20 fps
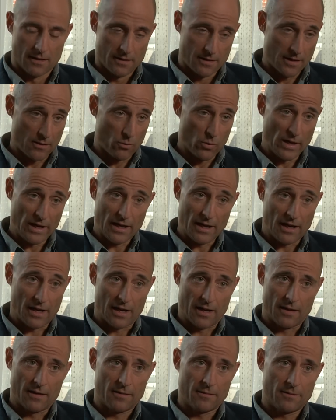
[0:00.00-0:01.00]
they're winging
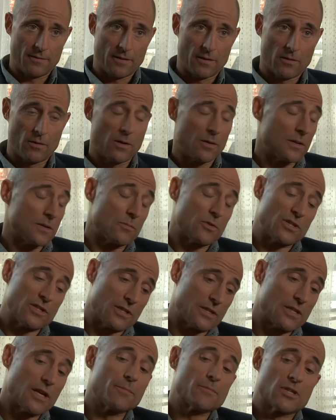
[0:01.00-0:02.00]
it, you know, uh, which
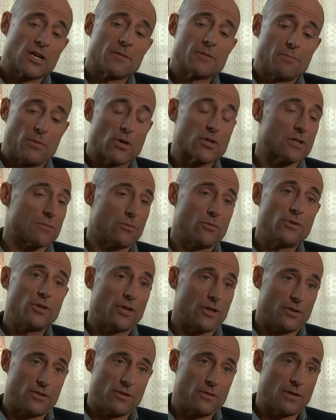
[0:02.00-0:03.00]
is sometimes possible, you
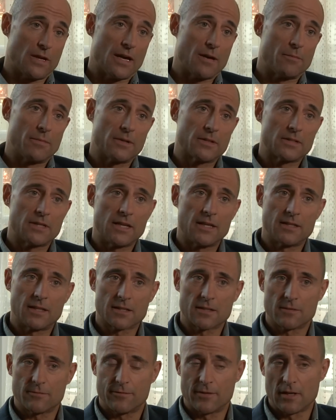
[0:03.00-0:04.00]
can do that, but it
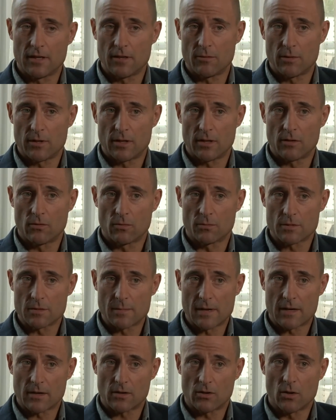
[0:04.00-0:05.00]
doesn't fill you with an enormous
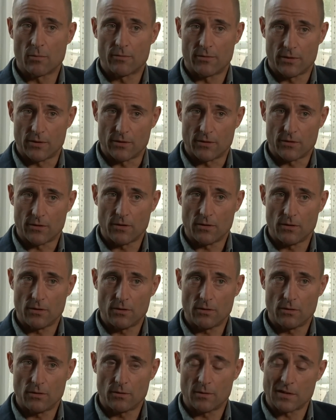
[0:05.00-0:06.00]
amount of confidence. You,
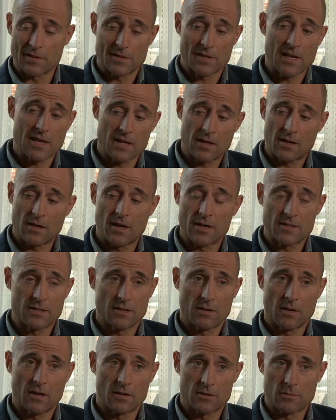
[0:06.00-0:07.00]
you because they're the guys
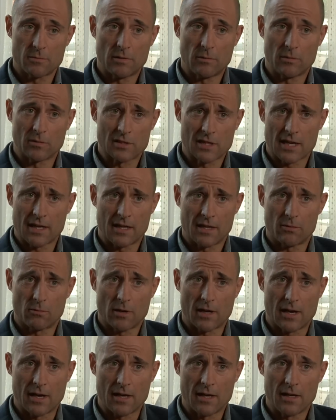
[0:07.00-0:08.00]
that ultimately will take it
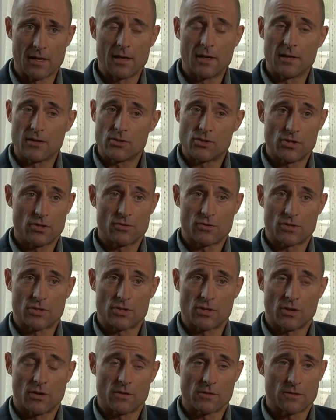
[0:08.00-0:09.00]
away, choose the
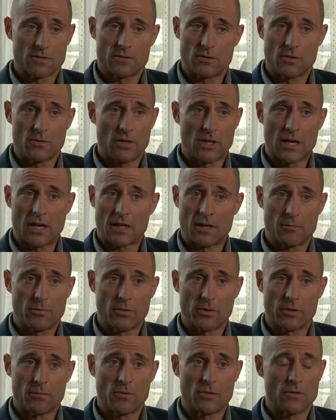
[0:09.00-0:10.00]
shots, do the edit,
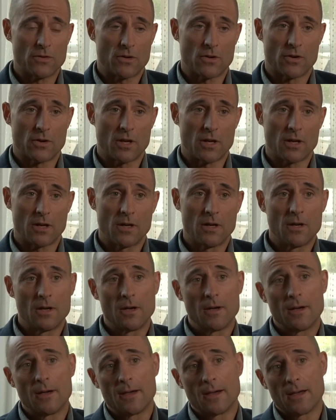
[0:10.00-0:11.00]
put the music on it,
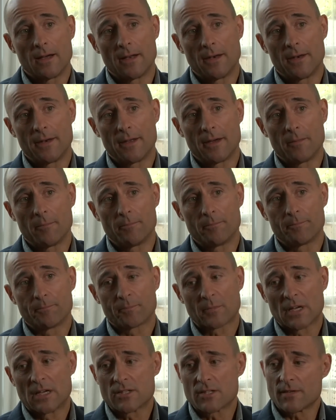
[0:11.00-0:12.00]
mm -hmm. and um,
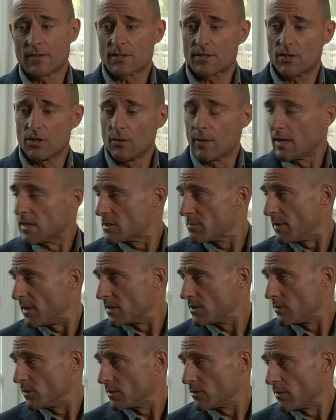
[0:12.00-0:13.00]
so there's two
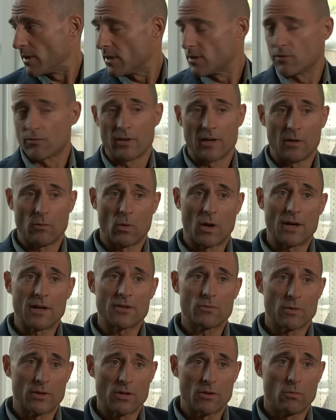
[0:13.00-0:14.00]
aspects to a director really. One
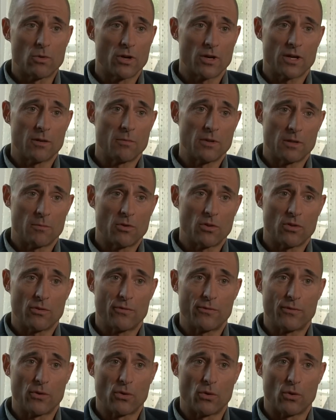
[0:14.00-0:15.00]
is when you're working with them on
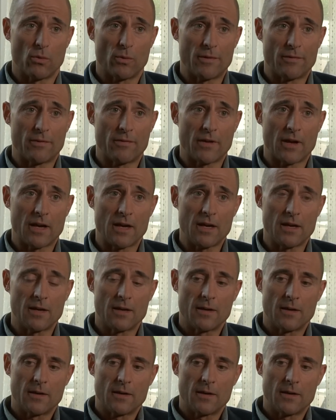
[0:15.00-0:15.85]
the floor, whether they